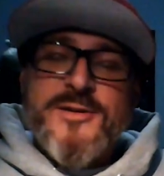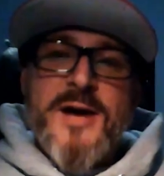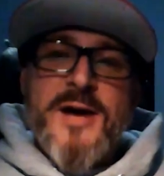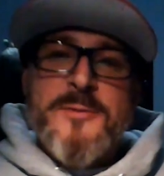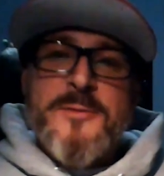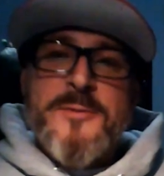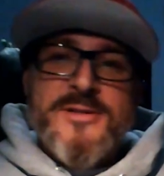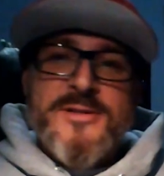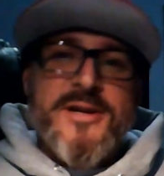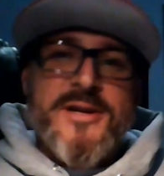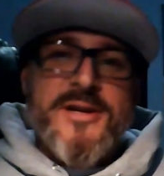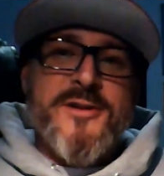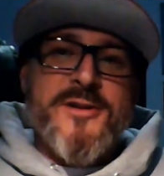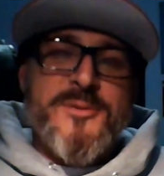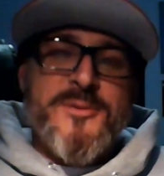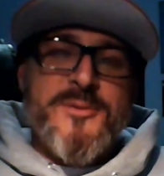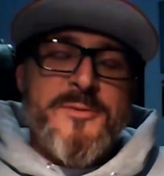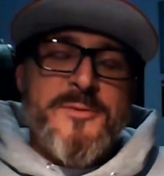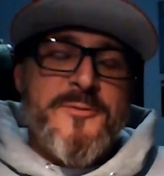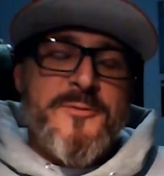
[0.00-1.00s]
I was telling
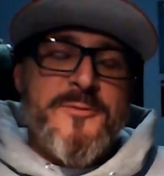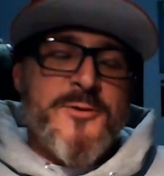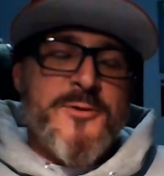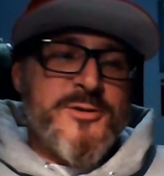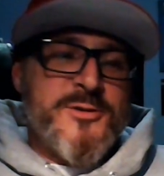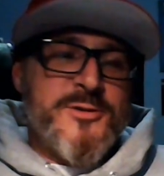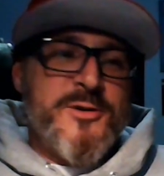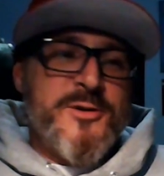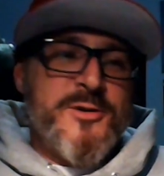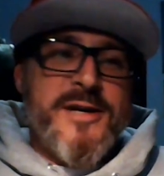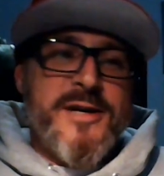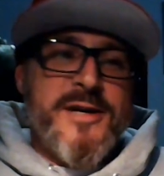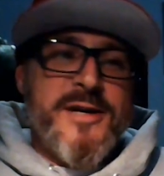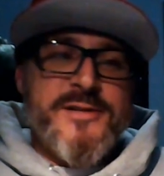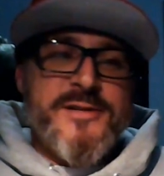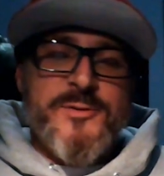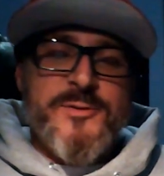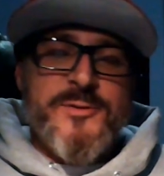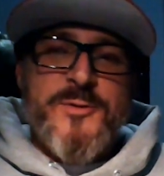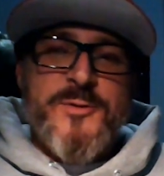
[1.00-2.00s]
you before, so you guys
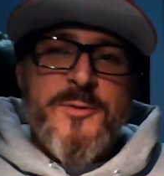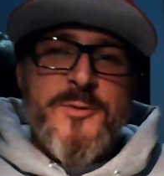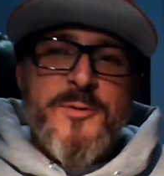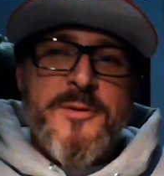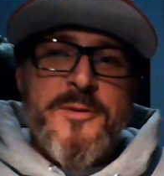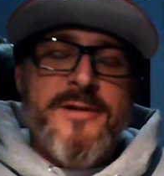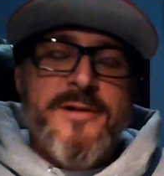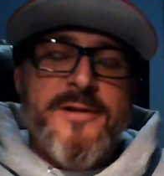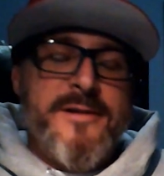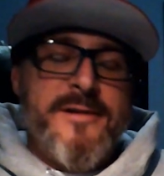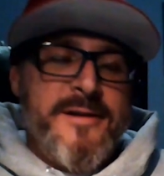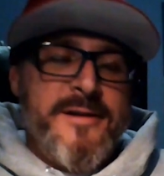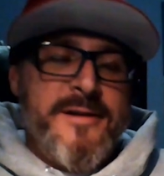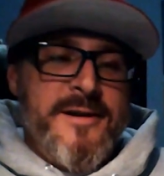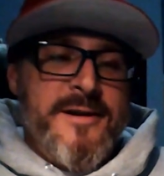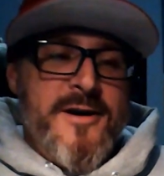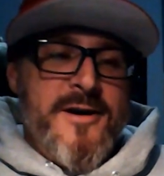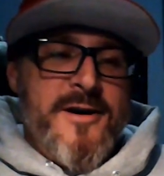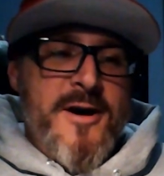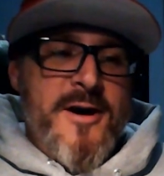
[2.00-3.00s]
don't know, but
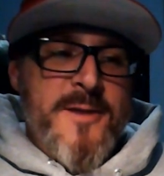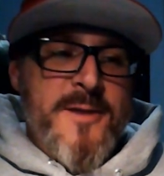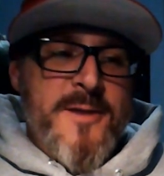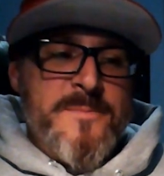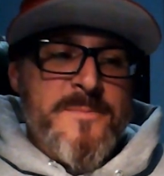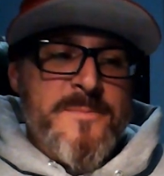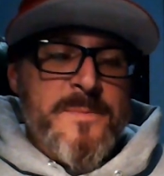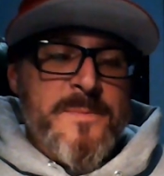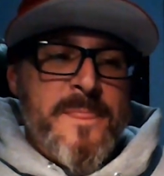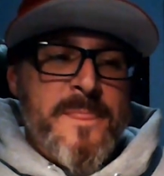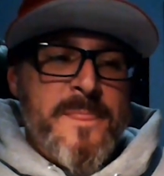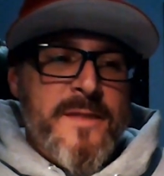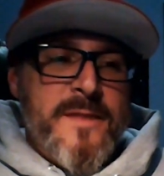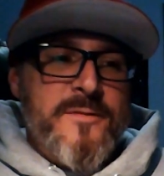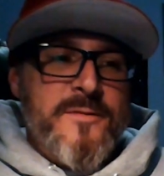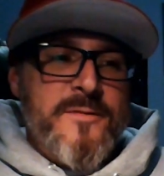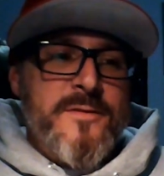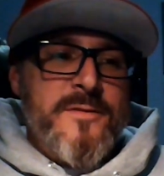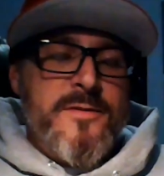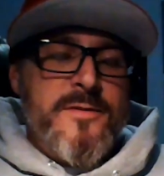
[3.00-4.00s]

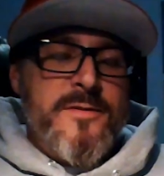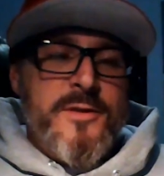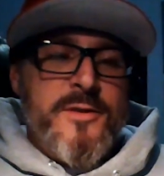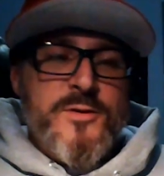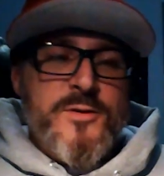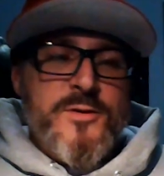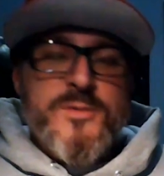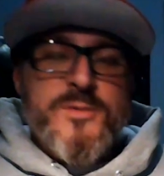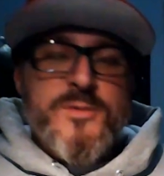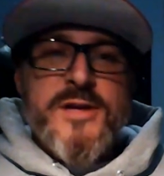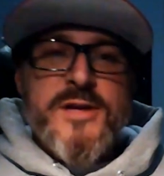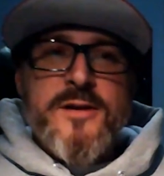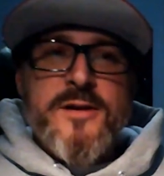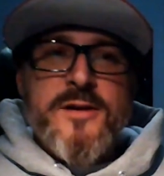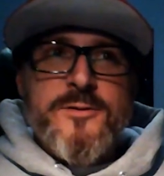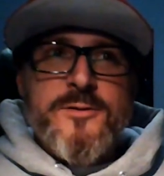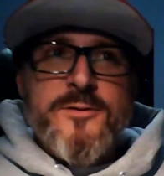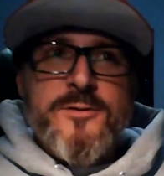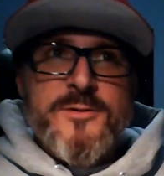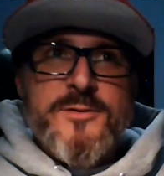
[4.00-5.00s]
the News
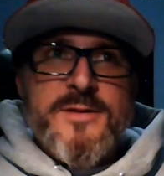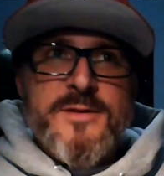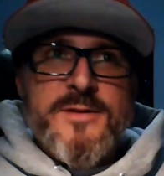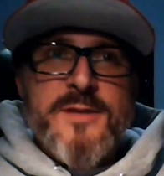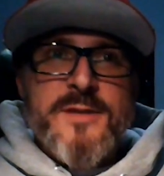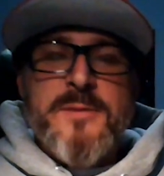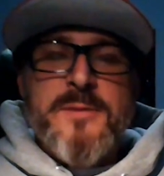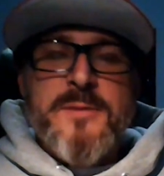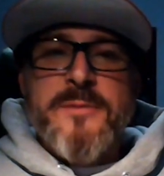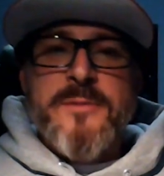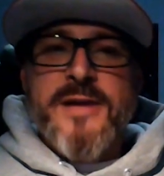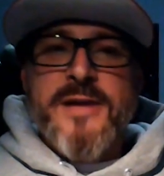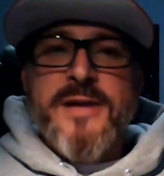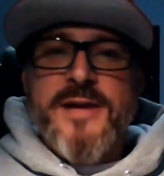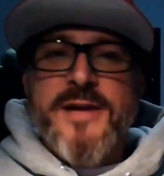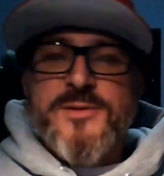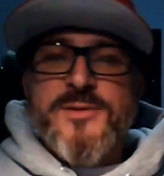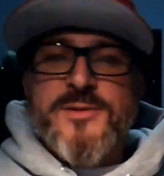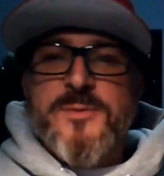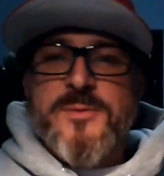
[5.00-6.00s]
Herald did a
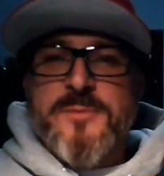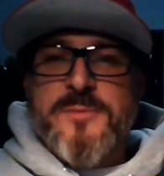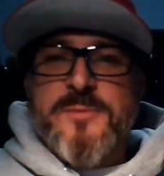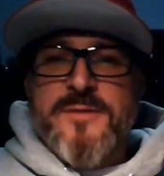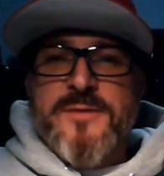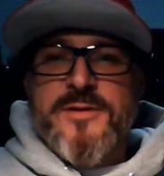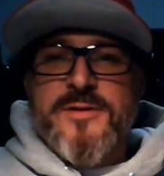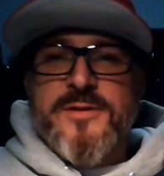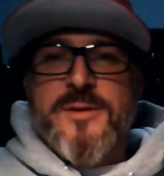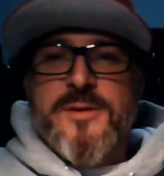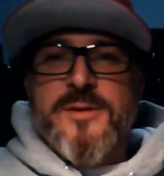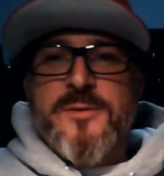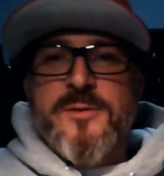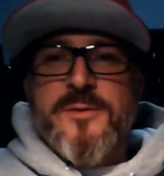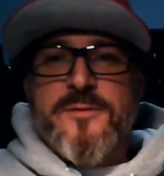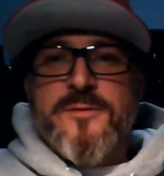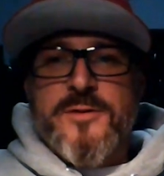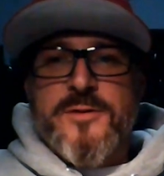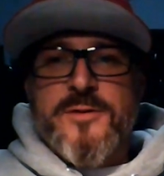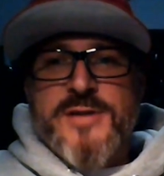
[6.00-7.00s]
publication when PVW
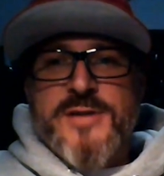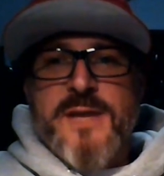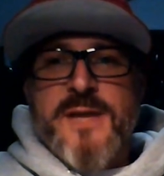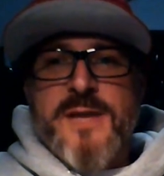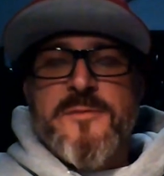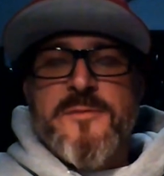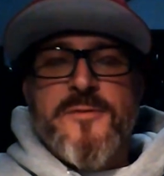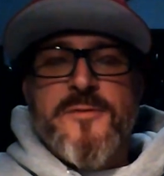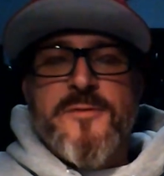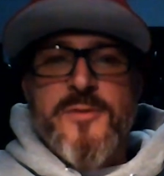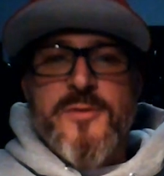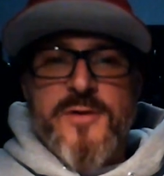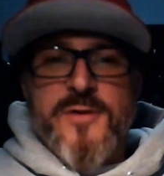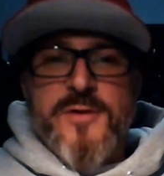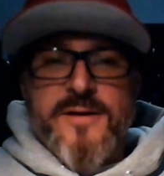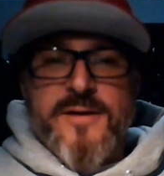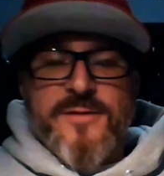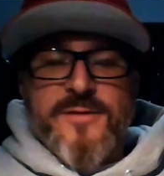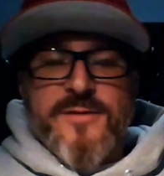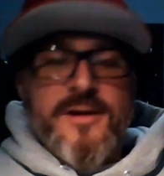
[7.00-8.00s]
first came and
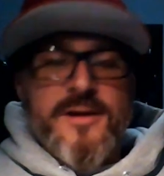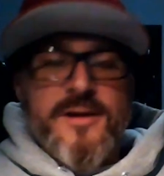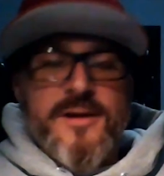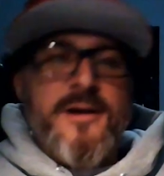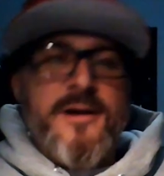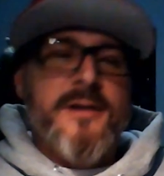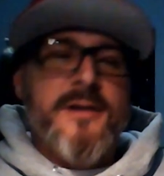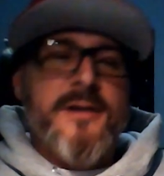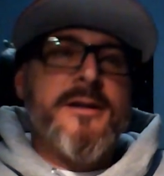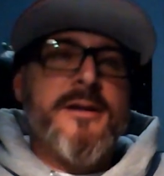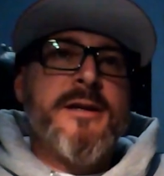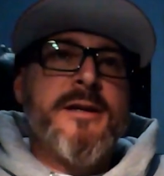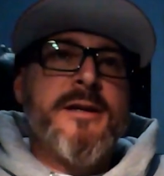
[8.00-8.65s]
photographed the car,